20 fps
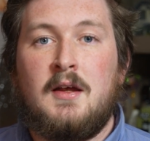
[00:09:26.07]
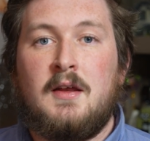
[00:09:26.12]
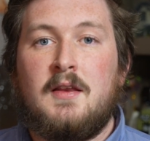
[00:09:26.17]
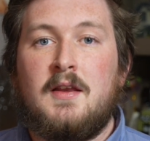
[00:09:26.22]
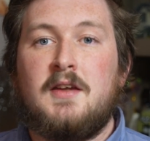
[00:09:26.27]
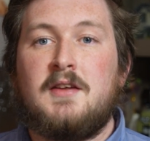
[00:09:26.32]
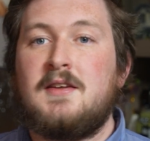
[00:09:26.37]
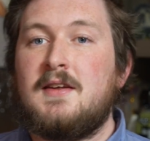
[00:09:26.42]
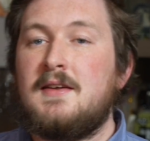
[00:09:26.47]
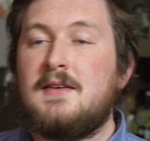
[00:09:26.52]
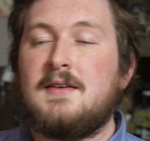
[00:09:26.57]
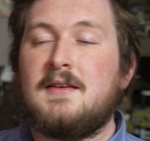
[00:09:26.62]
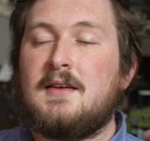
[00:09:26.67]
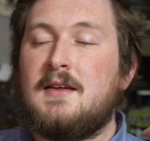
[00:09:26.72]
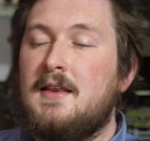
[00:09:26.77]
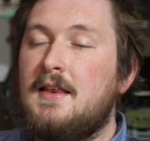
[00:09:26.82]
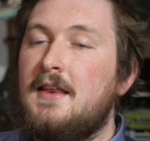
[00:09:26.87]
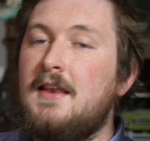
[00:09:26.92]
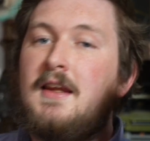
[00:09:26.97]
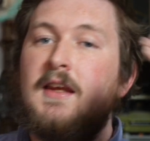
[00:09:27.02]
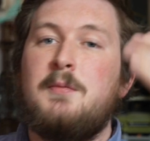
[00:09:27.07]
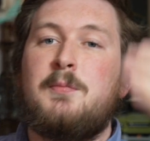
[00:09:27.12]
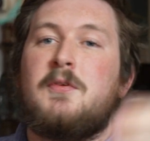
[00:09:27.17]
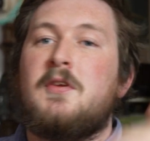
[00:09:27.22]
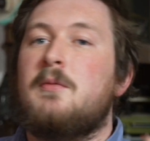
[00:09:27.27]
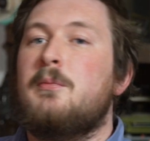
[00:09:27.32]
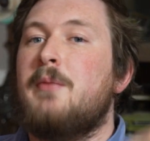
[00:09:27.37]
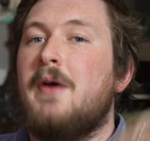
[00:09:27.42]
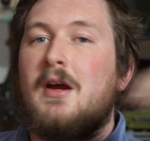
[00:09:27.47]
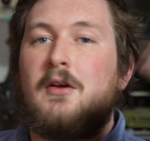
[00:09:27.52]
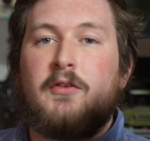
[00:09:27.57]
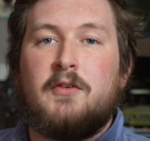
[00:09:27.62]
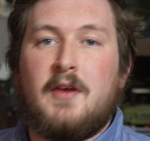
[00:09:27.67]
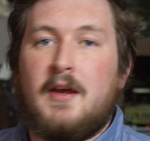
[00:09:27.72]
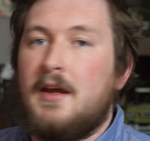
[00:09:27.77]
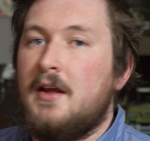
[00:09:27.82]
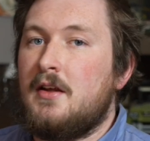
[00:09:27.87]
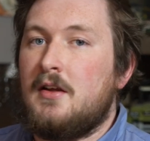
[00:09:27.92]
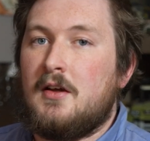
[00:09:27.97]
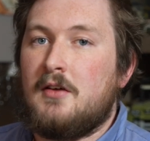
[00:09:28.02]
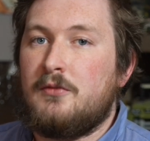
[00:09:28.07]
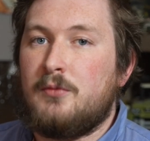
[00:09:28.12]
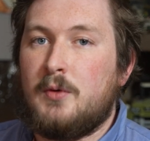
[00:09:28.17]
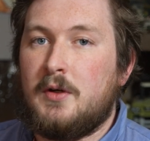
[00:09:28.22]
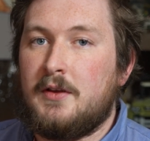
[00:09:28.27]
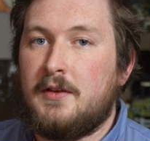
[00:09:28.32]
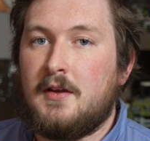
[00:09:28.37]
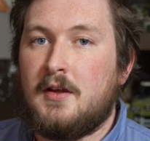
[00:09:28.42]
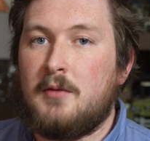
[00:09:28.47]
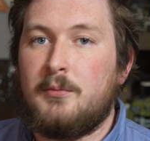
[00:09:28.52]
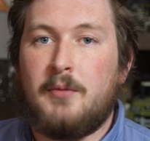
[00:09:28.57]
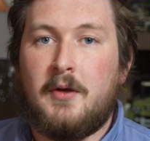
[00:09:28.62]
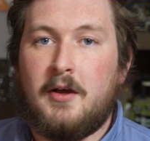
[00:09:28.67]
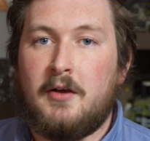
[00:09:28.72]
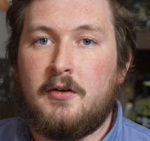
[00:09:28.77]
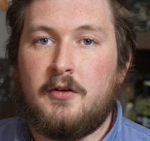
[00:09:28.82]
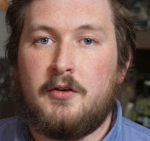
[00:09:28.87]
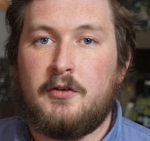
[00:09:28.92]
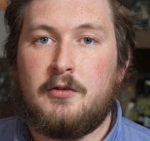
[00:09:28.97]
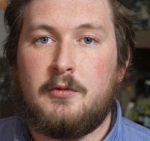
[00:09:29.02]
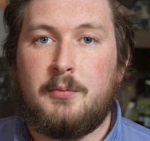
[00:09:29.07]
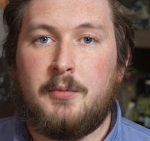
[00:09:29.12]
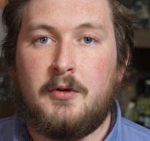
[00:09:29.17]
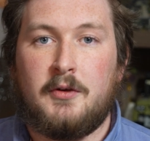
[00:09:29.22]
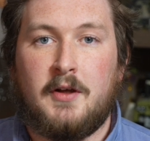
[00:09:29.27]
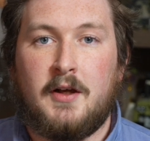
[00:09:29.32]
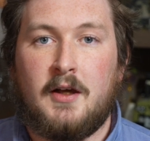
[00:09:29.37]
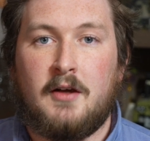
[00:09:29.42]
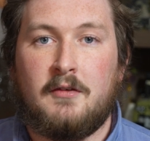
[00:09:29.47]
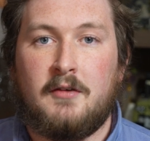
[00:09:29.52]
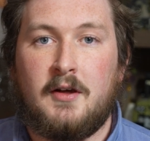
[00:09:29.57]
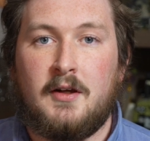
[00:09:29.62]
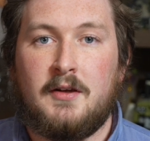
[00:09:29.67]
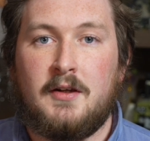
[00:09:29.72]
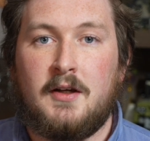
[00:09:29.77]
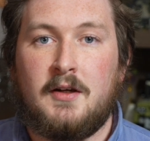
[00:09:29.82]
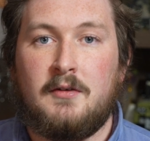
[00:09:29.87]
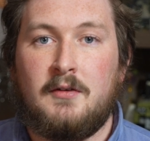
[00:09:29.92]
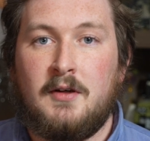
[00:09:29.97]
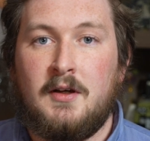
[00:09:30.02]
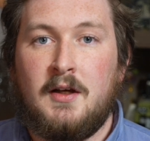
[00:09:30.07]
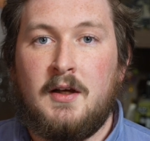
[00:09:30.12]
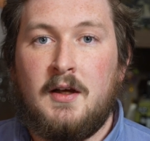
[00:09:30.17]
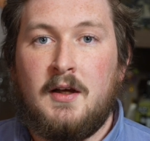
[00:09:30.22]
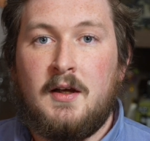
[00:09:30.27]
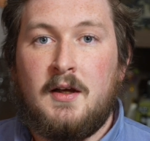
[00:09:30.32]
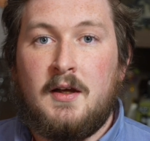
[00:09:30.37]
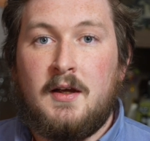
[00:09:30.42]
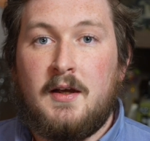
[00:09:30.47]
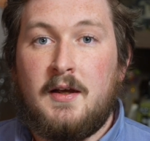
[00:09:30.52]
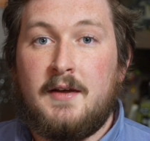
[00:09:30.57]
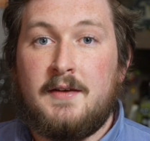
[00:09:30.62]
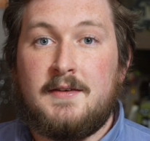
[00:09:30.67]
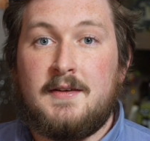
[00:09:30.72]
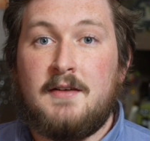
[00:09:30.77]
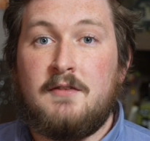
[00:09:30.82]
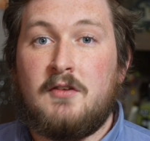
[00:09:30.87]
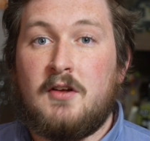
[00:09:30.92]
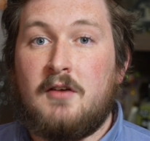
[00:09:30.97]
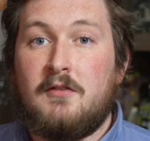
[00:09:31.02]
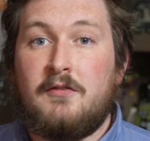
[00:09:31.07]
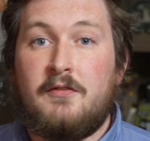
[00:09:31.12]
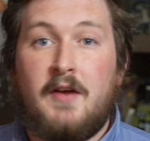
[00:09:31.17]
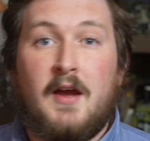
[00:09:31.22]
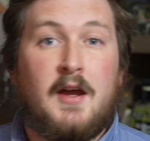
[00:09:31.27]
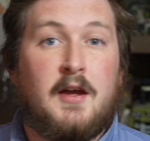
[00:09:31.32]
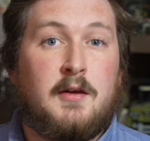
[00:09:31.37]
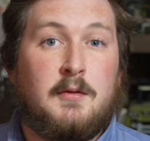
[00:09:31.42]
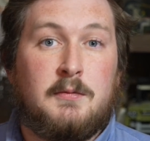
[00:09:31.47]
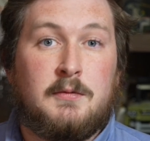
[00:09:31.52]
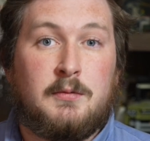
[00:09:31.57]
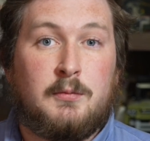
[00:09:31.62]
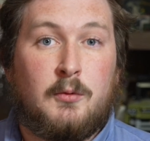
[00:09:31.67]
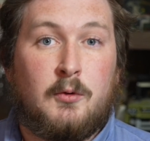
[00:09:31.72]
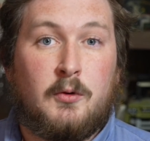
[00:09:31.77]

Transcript: This is leaps and bounds ahead of what the competitors are putting out right now. And it's even on Vacuum